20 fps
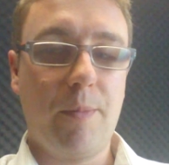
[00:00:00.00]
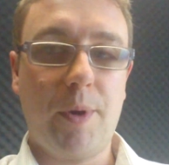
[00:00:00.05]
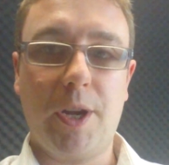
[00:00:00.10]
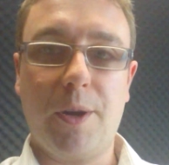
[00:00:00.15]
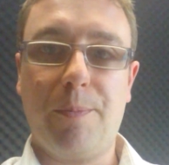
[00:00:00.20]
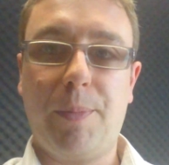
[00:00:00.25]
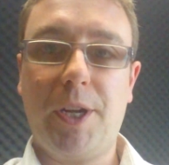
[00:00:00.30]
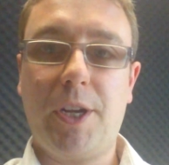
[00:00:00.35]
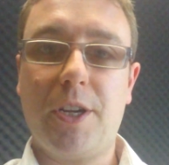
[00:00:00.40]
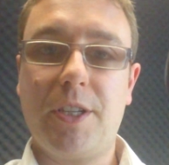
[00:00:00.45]

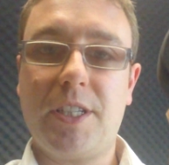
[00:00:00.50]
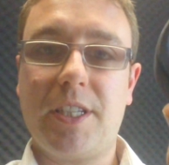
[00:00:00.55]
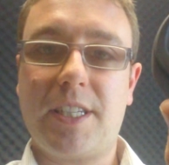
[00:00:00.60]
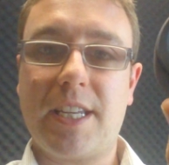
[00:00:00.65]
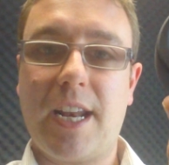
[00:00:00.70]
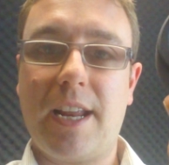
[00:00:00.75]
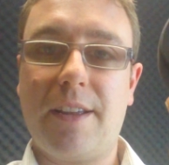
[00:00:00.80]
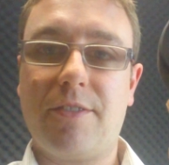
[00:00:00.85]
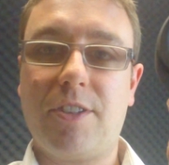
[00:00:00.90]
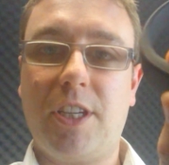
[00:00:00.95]
But because
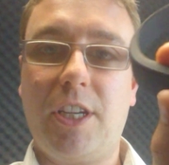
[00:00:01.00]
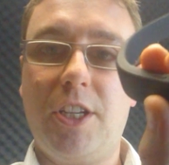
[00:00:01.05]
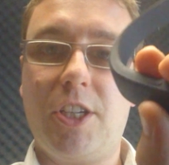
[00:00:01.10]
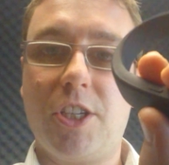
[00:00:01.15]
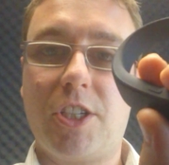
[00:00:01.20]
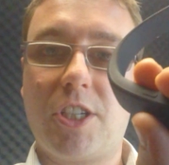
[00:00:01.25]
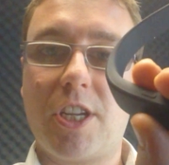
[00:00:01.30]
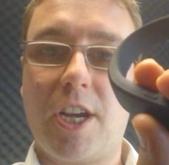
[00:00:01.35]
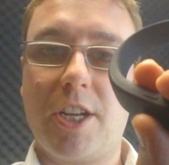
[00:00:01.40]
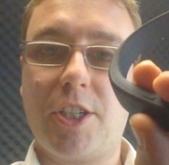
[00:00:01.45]
it's NFC, you
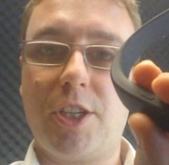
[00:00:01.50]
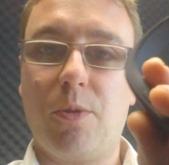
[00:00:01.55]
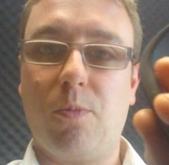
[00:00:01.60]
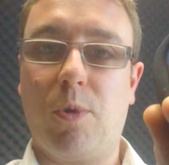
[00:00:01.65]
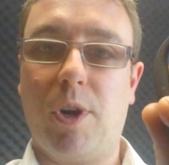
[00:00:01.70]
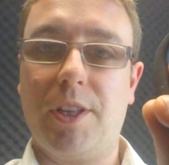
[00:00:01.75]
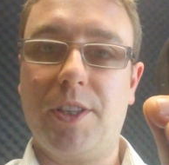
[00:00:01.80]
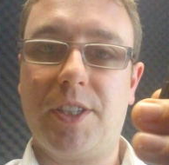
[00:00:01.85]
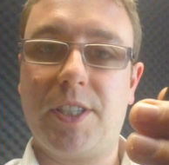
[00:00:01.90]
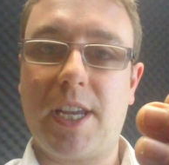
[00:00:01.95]
just touch it
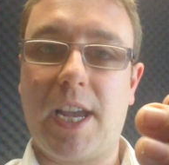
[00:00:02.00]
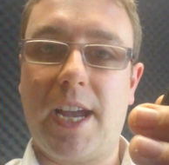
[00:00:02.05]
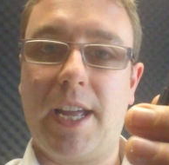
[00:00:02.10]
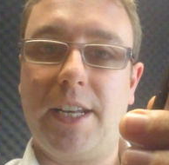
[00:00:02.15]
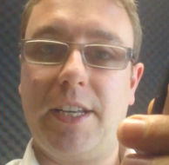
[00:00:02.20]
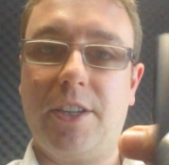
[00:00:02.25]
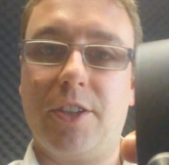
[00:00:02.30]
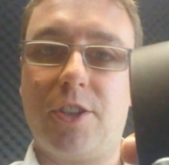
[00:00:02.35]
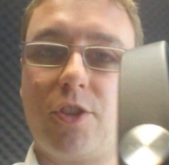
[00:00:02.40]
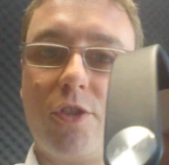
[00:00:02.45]
once
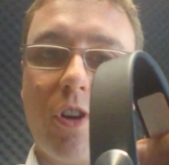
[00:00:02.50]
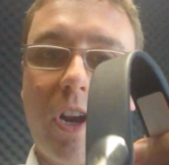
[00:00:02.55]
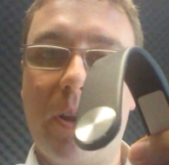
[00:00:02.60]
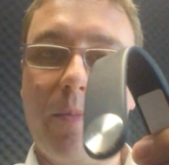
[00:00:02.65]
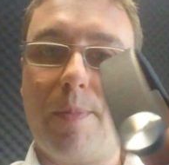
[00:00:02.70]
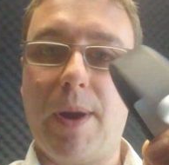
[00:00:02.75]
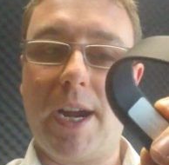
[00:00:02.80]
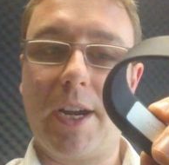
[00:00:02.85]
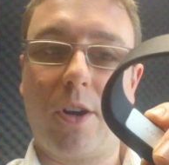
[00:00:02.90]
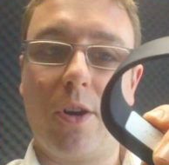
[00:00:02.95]
and you're
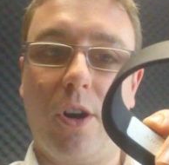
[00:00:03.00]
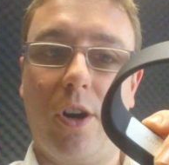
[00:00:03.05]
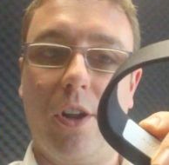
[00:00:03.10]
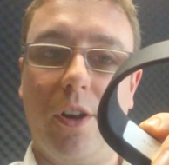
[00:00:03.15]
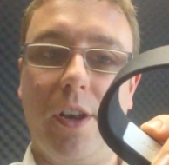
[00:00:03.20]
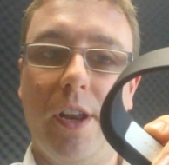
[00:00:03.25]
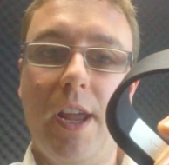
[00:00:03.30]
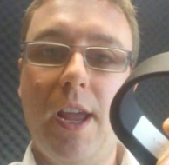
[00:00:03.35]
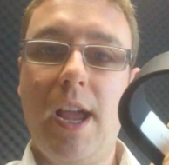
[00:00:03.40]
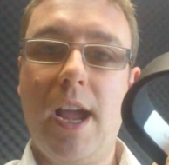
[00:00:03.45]
straight back
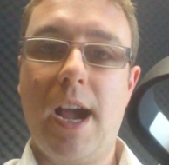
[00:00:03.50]
on.